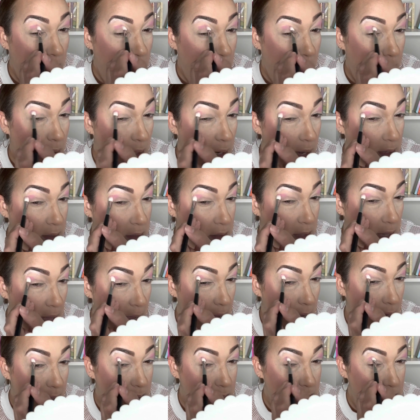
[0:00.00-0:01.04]
Like
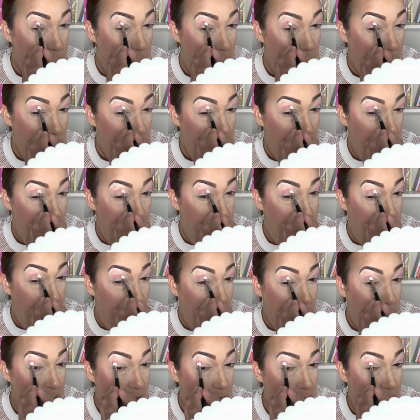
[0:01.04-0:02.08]
that. Like
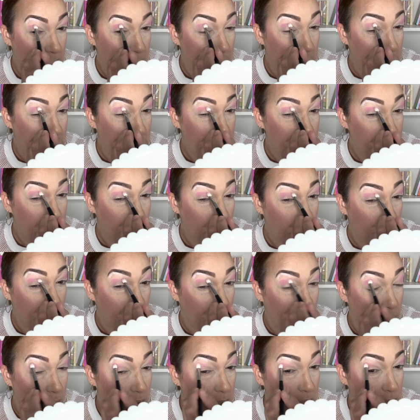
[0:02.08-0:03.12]
packing it into the
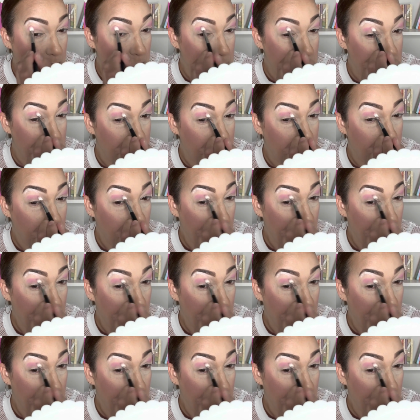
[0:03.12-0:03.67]
crease.